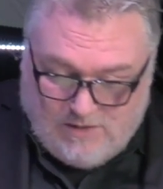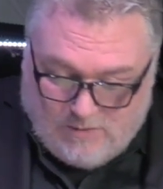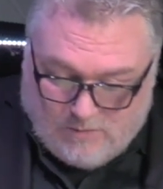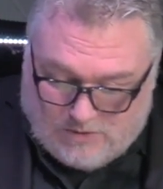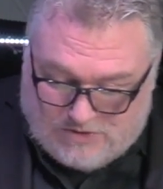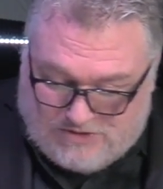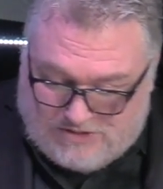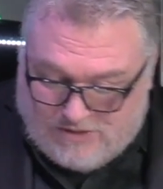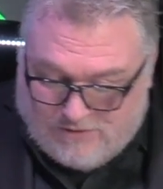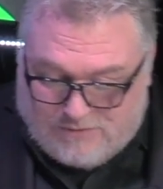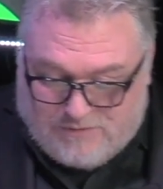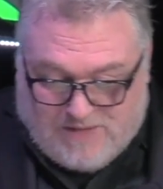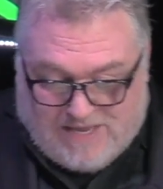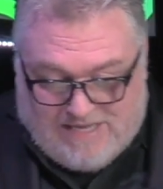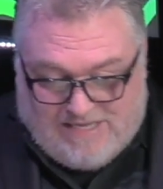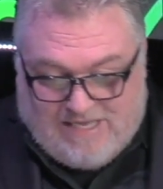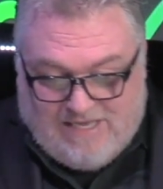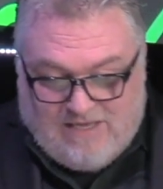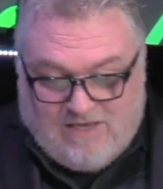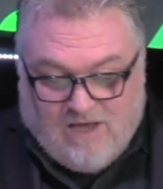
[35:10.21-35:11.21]
We're still
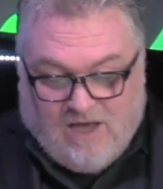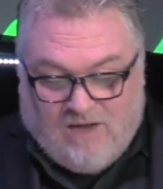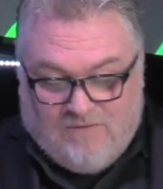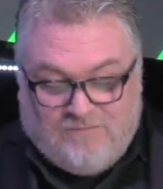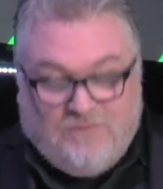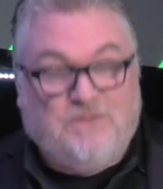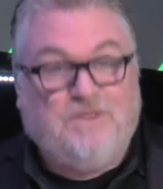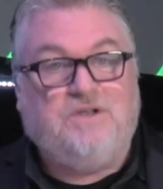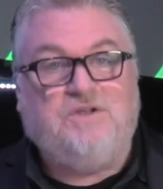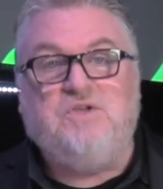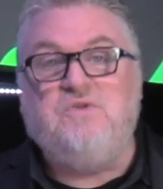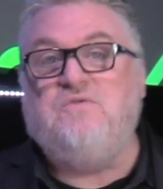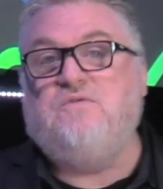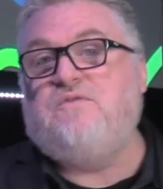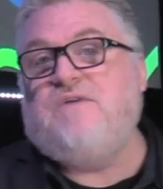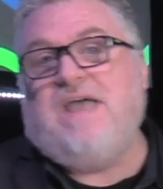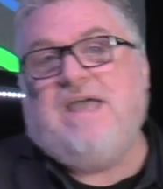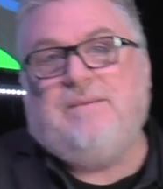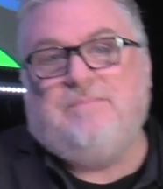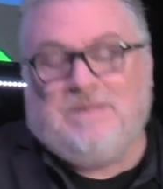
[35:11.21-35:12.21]
thanking God for the new
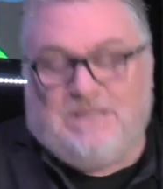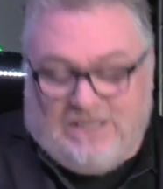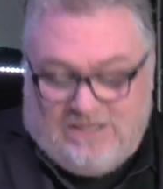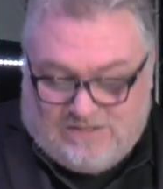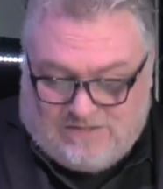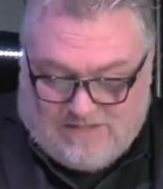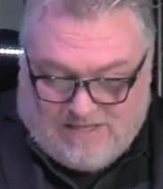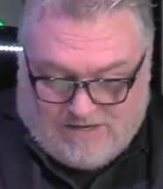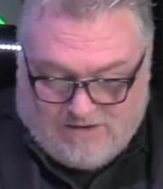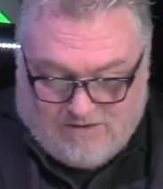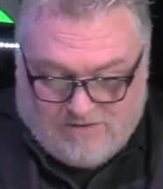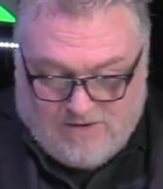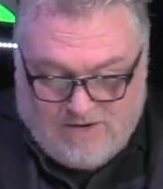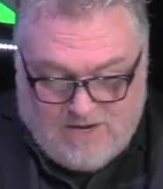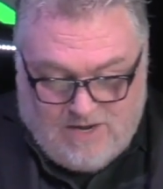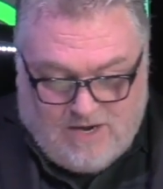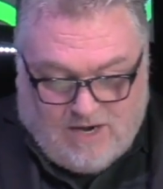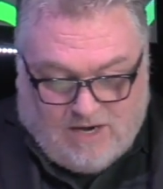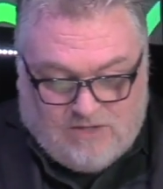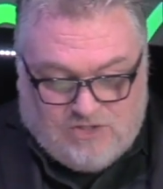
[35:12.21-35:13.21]
families that
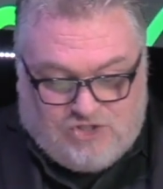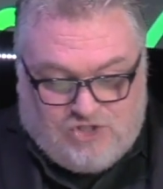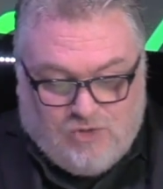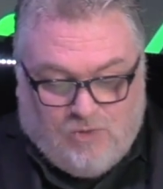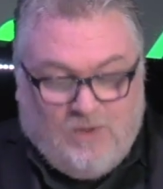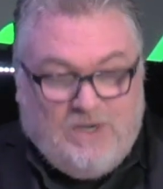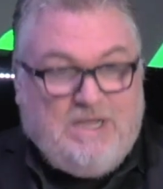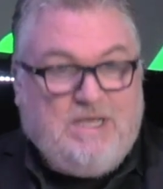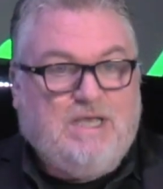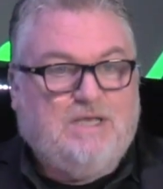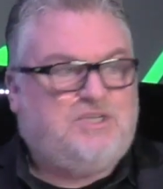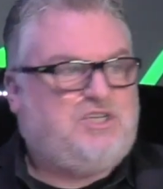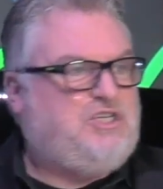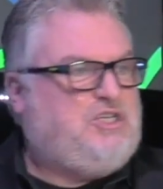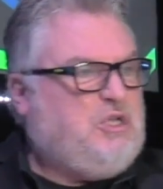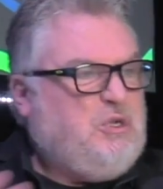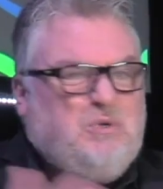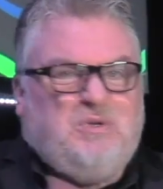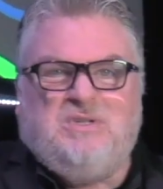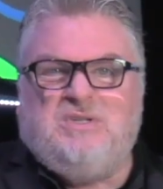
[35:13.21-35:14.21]
are joining us,
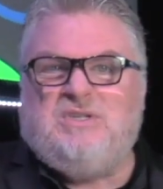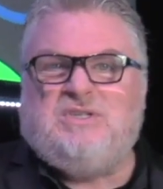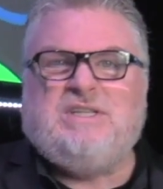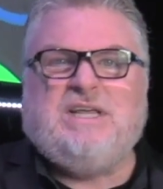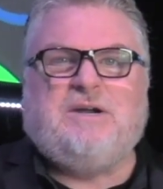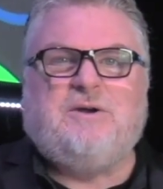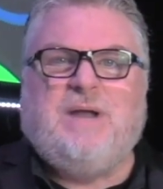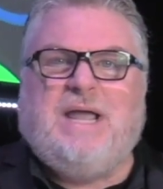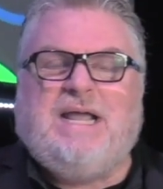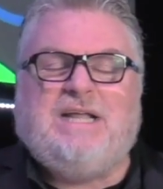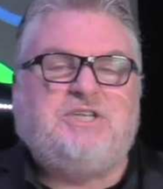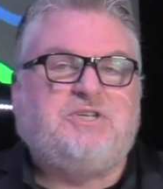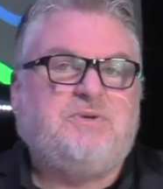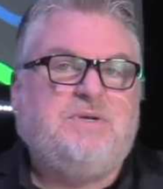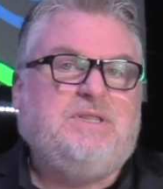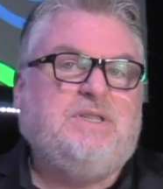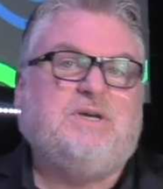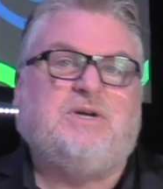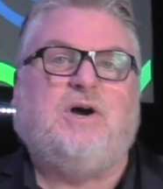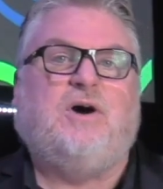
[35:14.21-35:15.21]
students that are
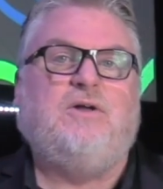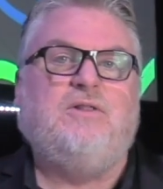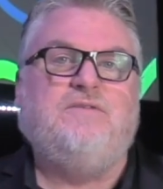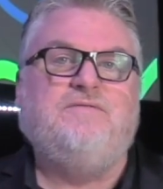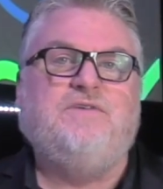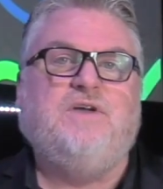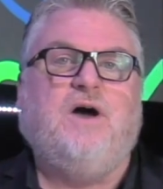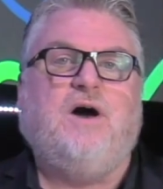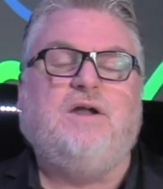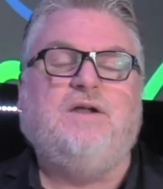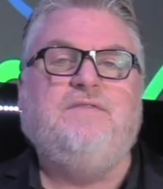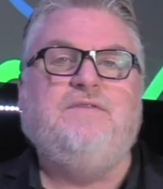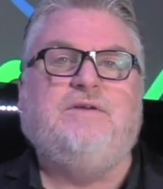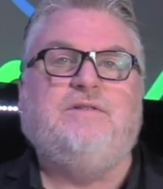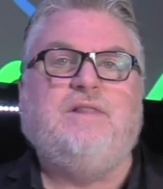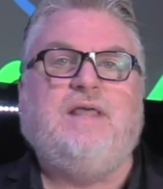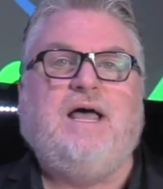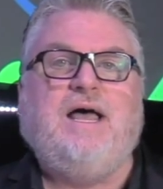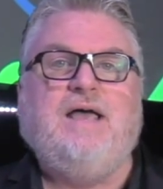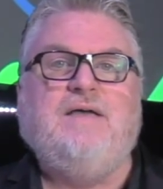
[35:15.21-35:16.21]
answering the call of God in
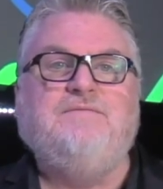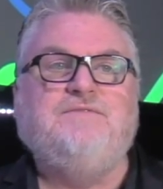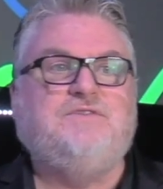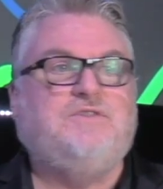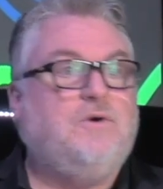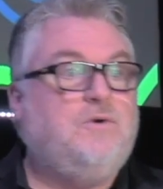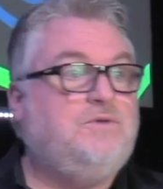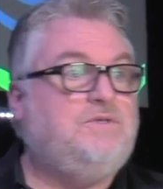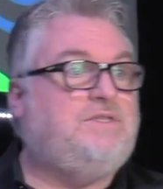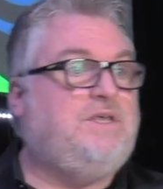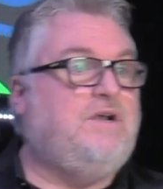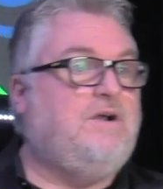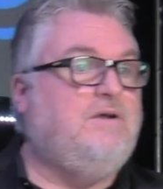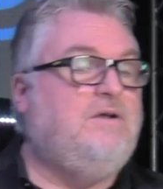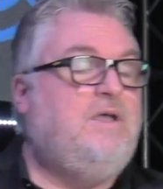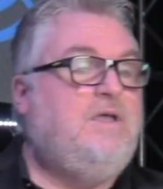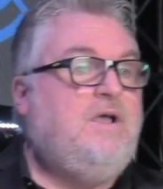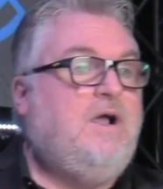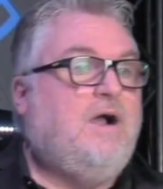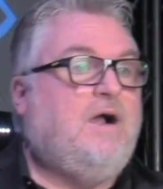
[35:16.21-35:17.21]
their lives, those that
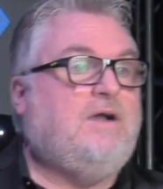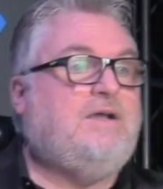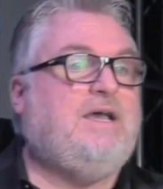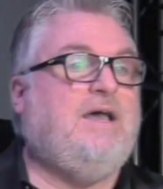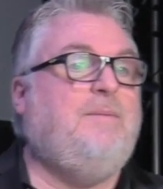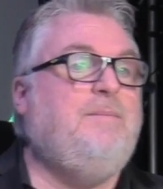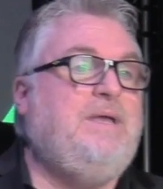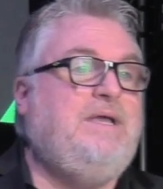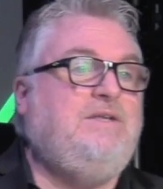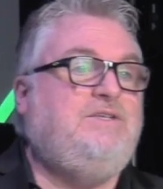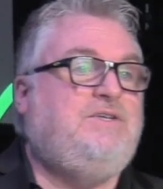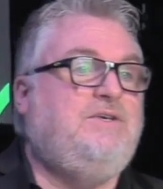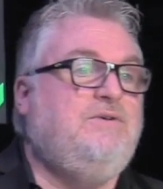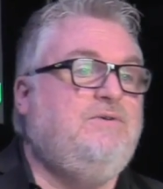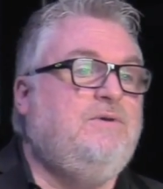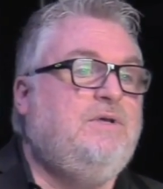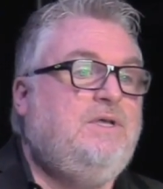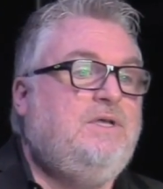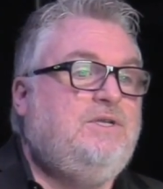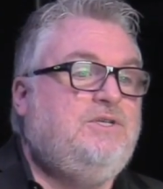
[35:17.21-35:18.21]
are coming
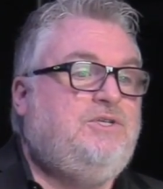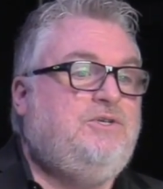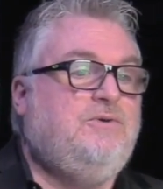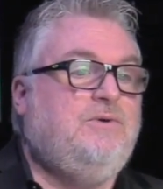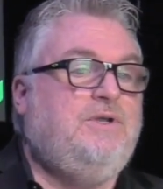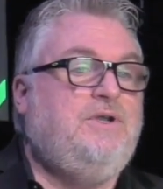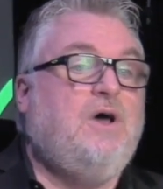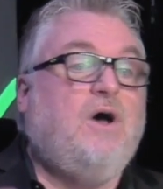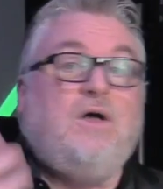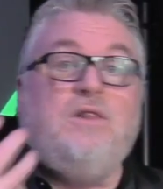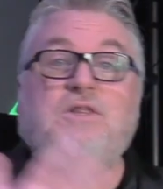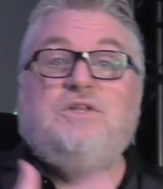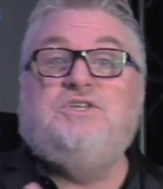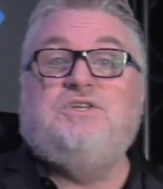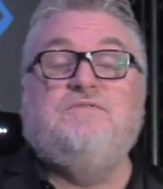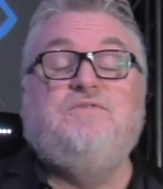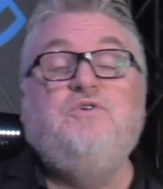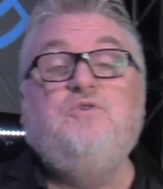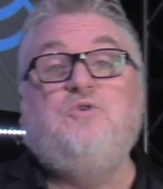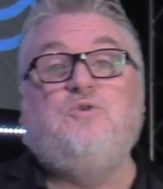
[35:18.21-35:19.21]
to a
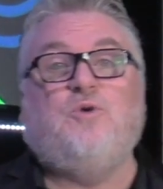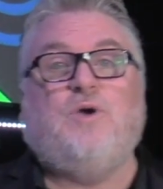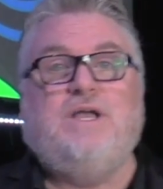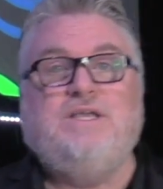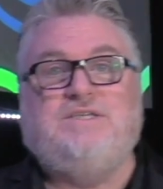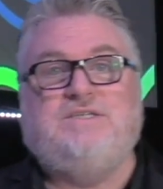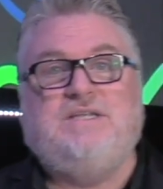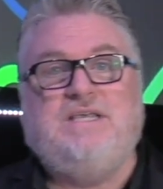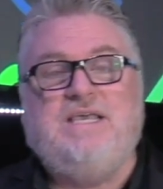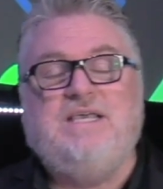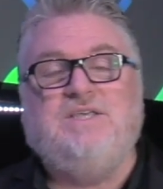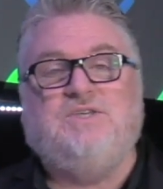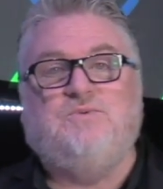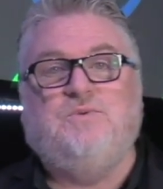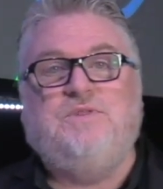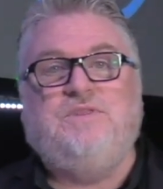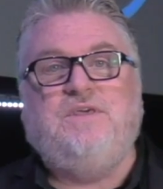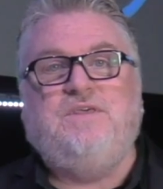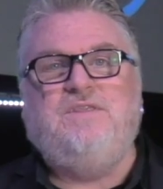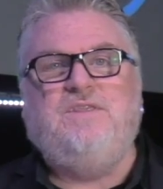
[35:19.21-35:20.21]
knowledge of who Christ is
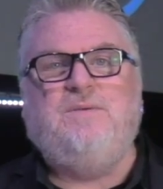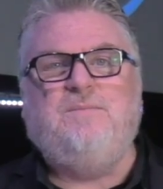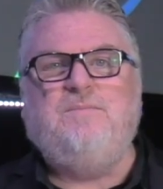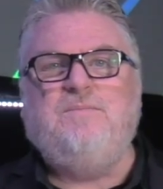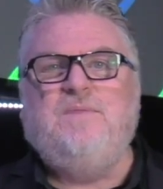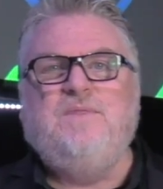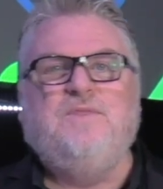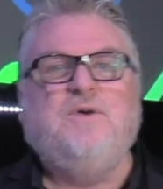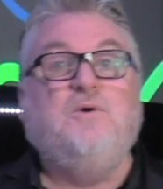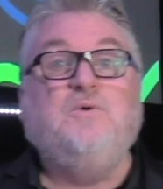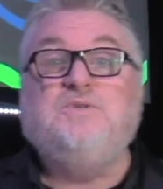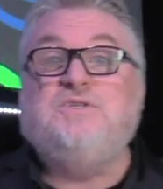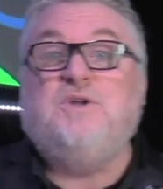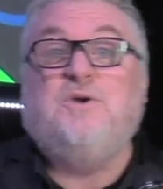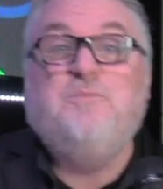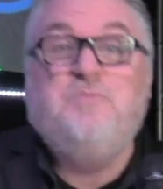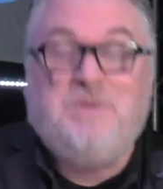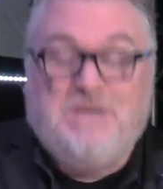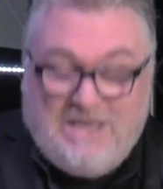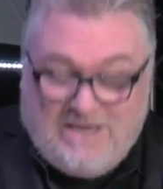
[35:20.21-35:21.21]
within them, those
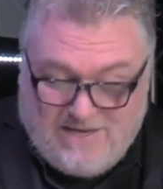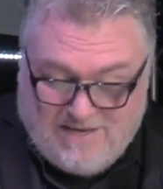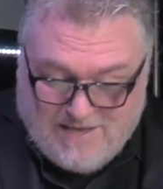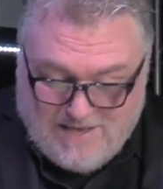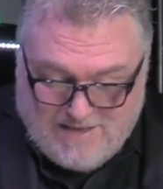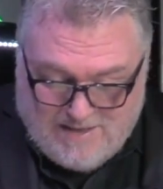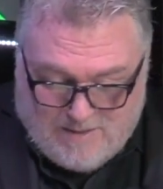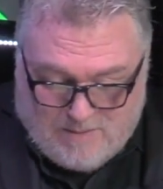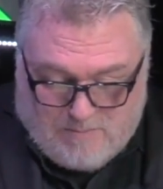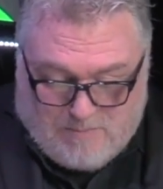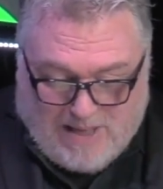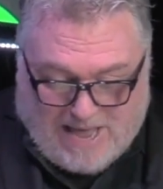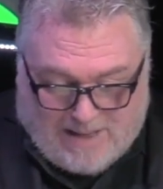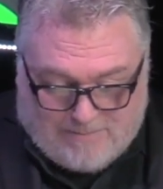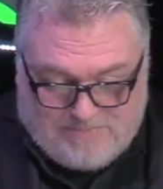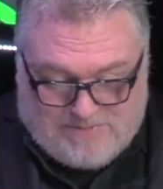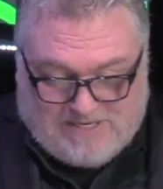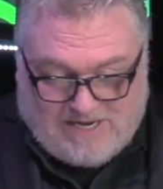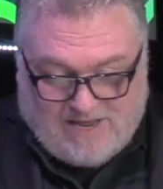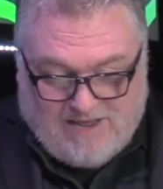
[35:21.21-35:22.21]
that are being
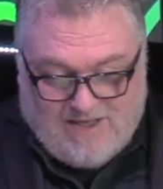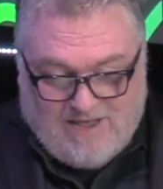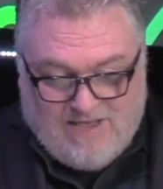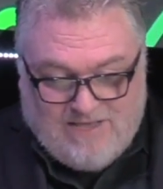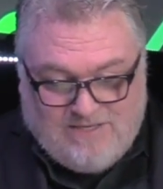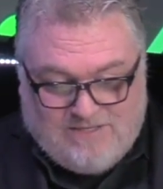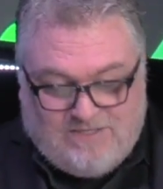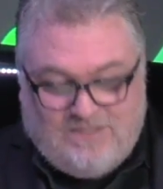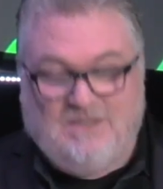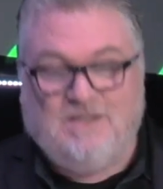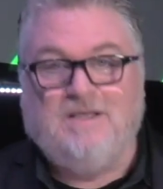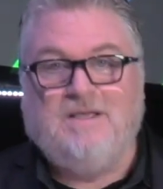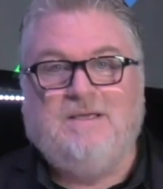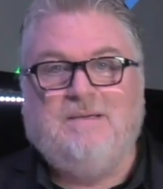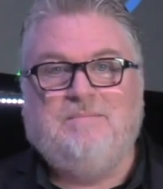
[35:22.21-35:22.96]
baptized.